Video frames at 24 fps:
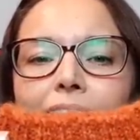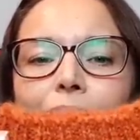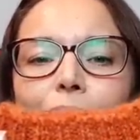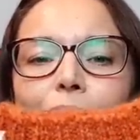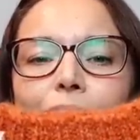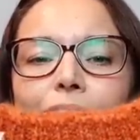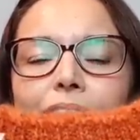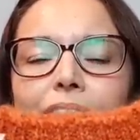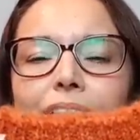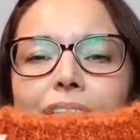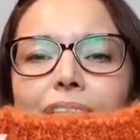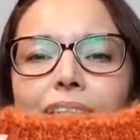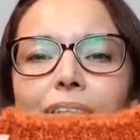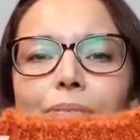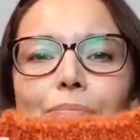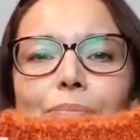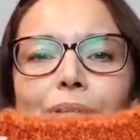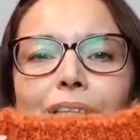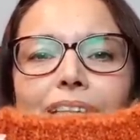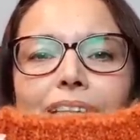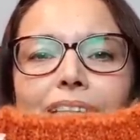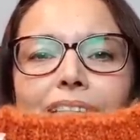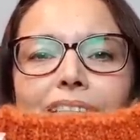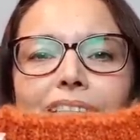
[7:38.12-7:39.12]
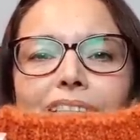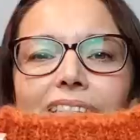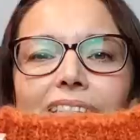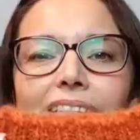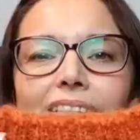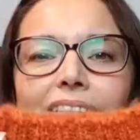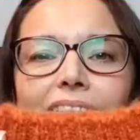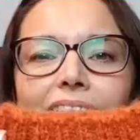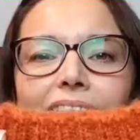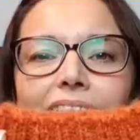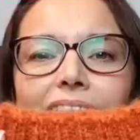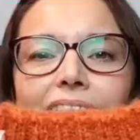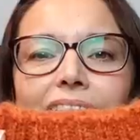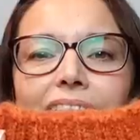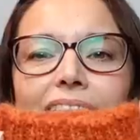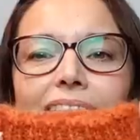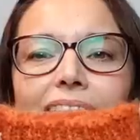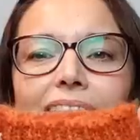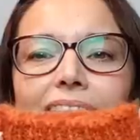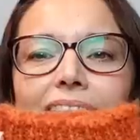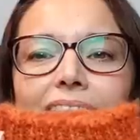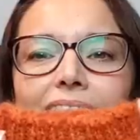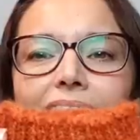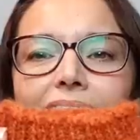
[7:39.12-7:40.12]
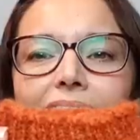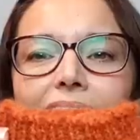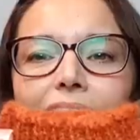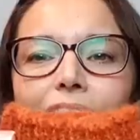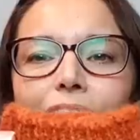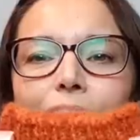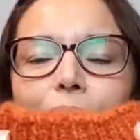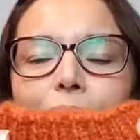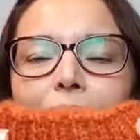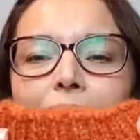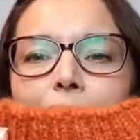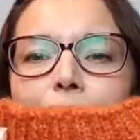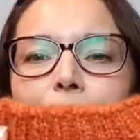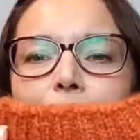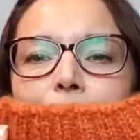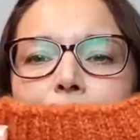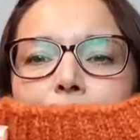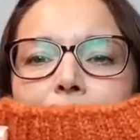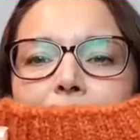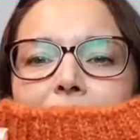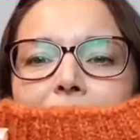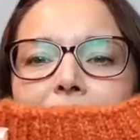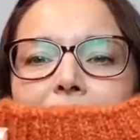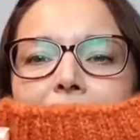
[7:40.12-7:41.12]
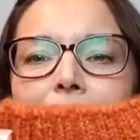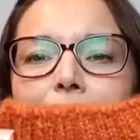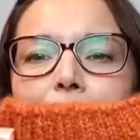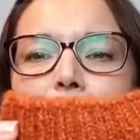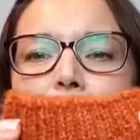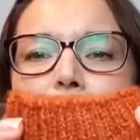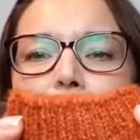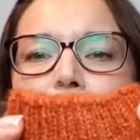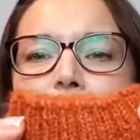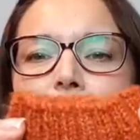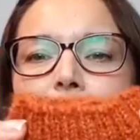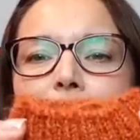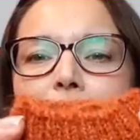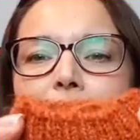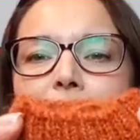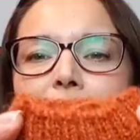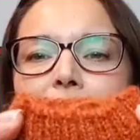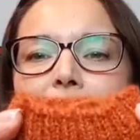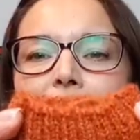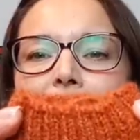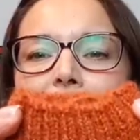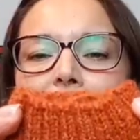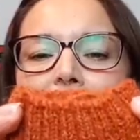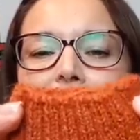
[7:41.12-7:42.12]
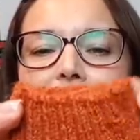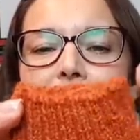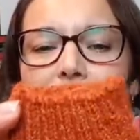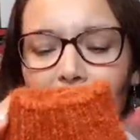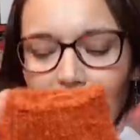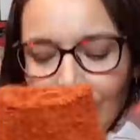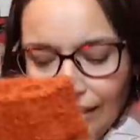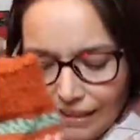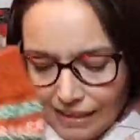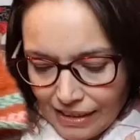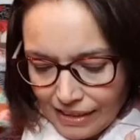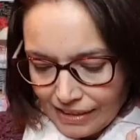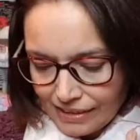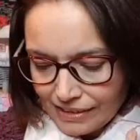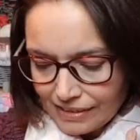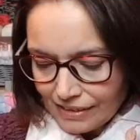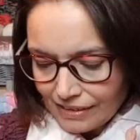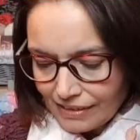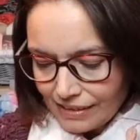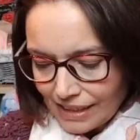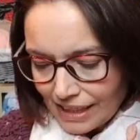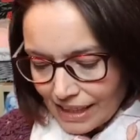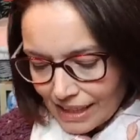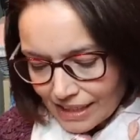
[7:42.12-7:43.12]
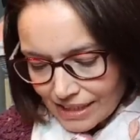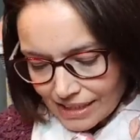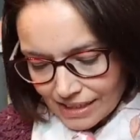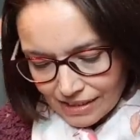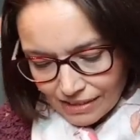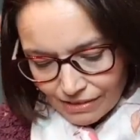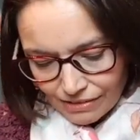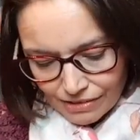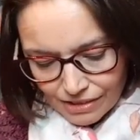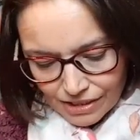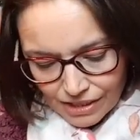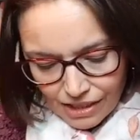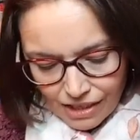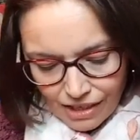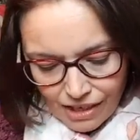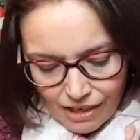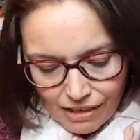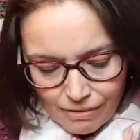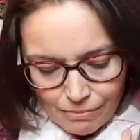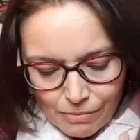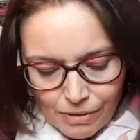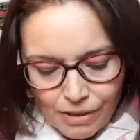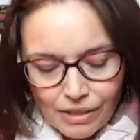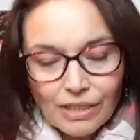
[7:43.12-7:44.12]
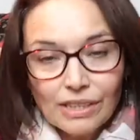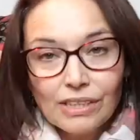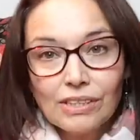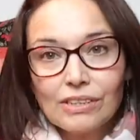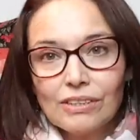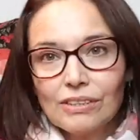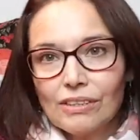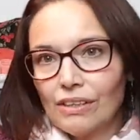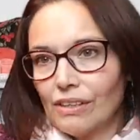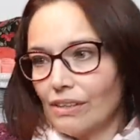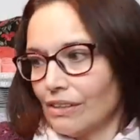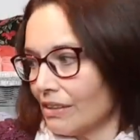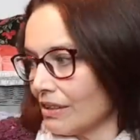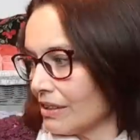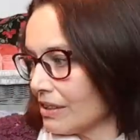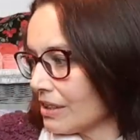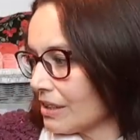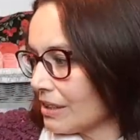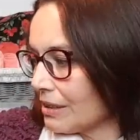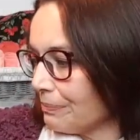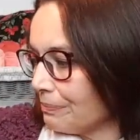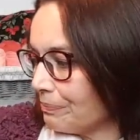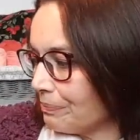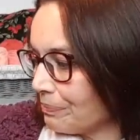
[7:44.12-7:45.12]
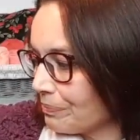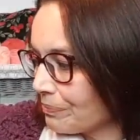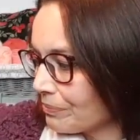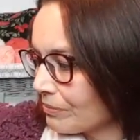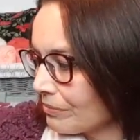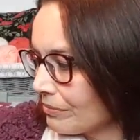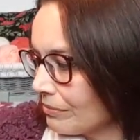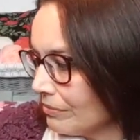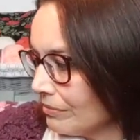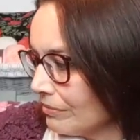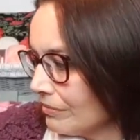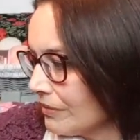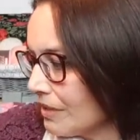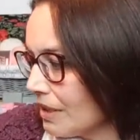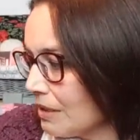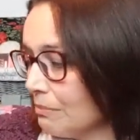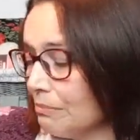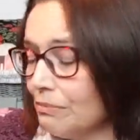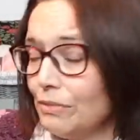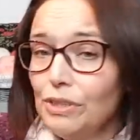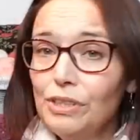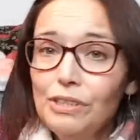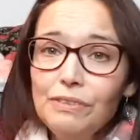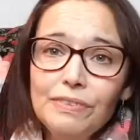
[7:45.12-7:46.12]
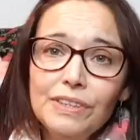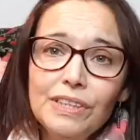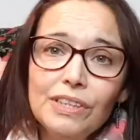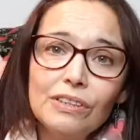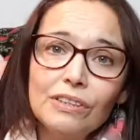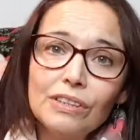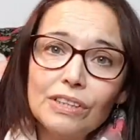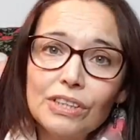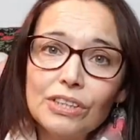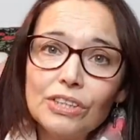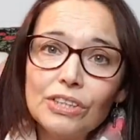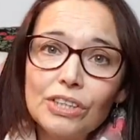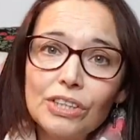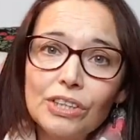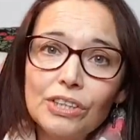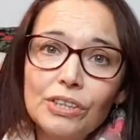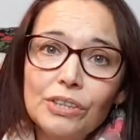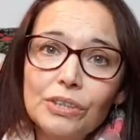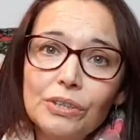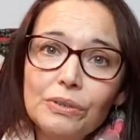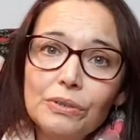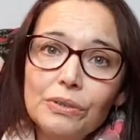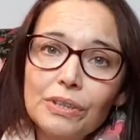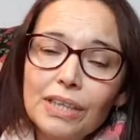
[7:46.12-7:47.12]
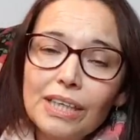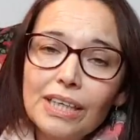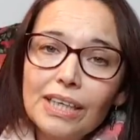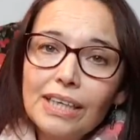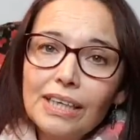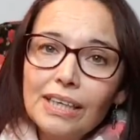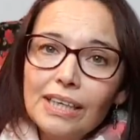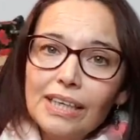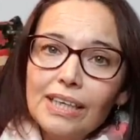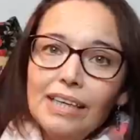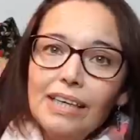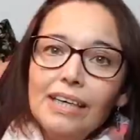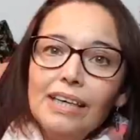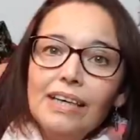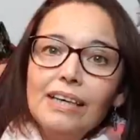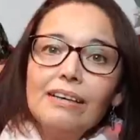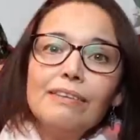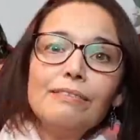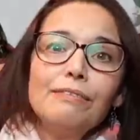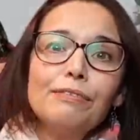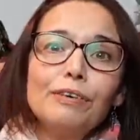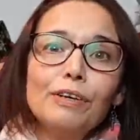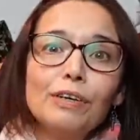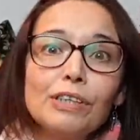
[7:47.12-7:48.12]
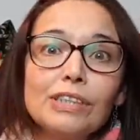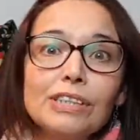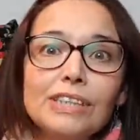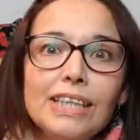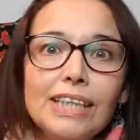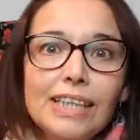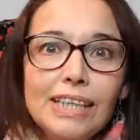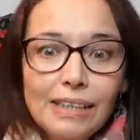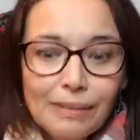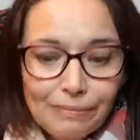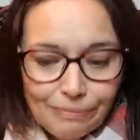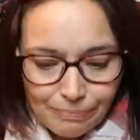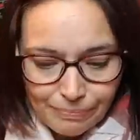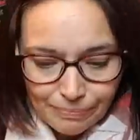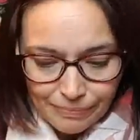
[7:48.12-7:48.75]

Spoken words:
I think it blends nicely. So I'm happy with that. So yes, those are my socks. Moving on to Foxy.